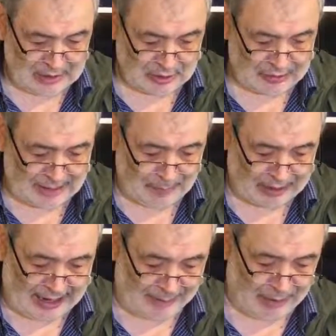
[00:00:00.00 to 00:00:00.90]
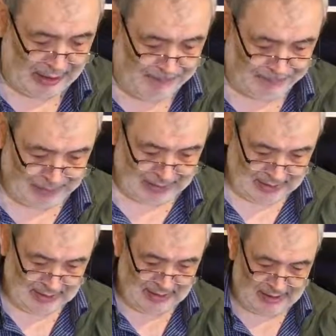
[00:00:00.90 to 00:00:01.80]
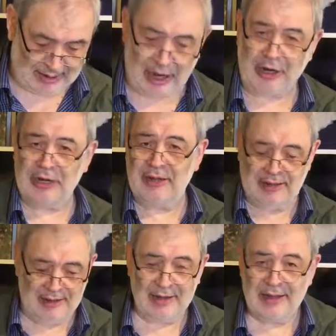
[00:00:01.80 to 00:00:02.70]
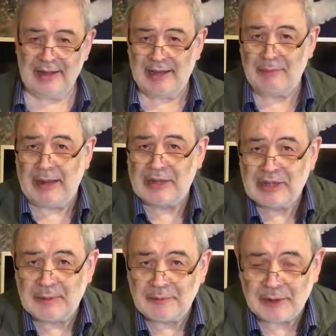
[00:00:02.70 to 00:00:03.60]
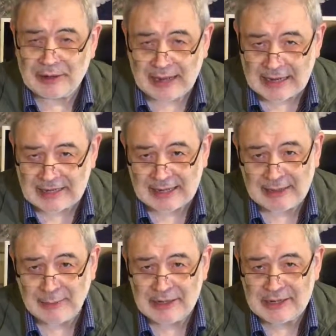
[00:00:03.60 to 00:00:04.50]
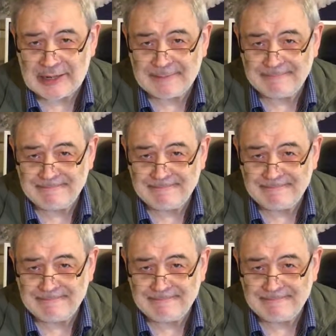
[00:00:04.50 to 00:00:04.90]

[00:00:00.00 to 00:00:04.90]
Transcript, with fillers: So grab your camera, get out and make some fantastic images.